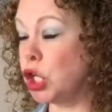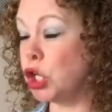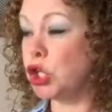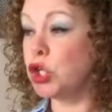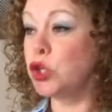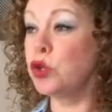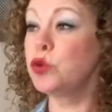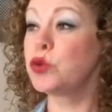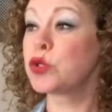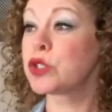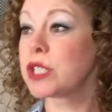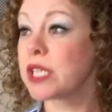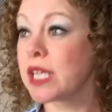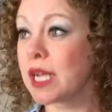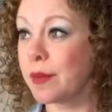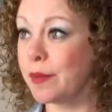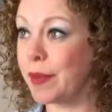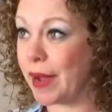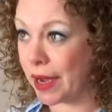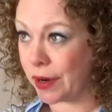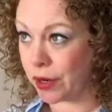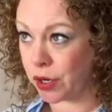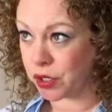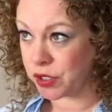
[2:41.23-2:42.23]
usually
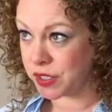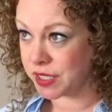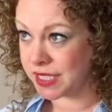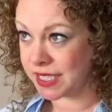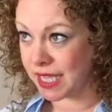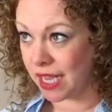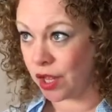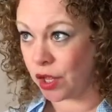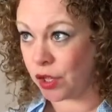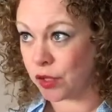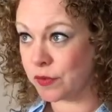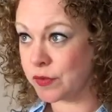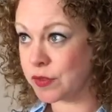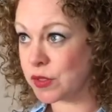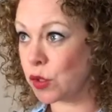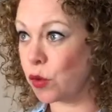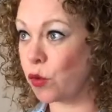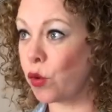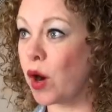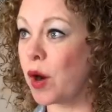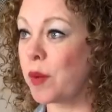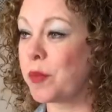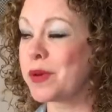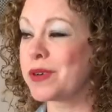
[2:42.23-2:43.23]
about ourselves
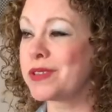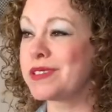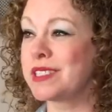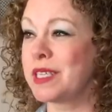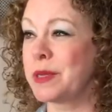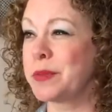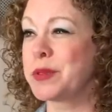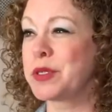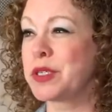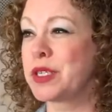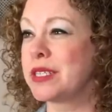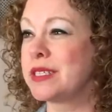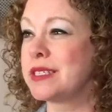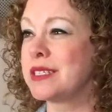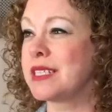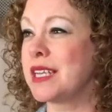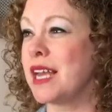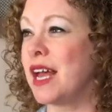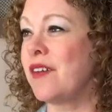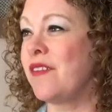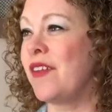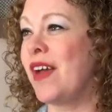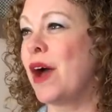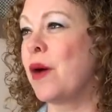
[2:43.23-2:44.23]
or our perceptions
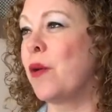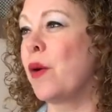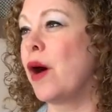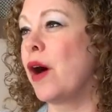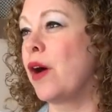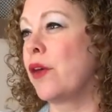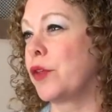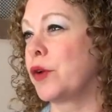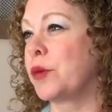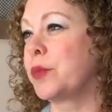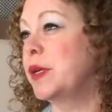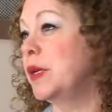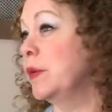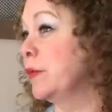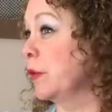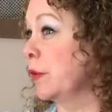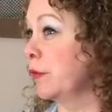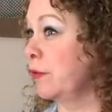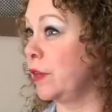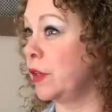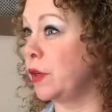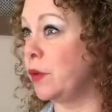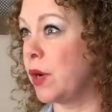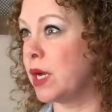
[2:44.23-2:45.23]
of how other people
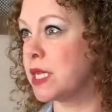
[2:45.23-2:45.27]
view